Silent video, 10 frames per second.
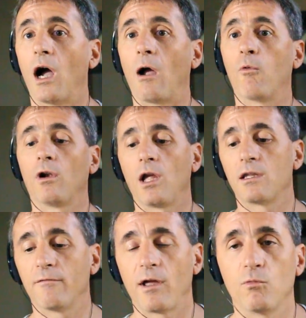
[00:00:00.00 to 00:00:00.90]
I would have
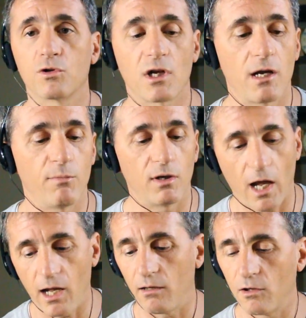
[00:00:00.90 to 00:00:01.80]
liked to have had more time, but
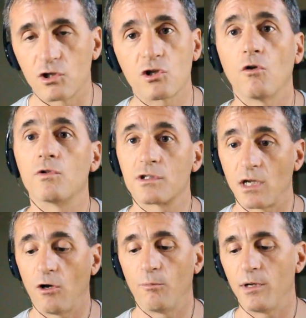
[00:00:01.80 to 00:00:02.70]
hey, the show is
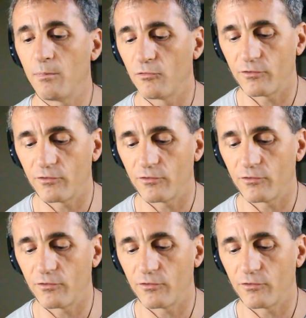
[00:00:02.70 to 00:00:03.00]
to help people,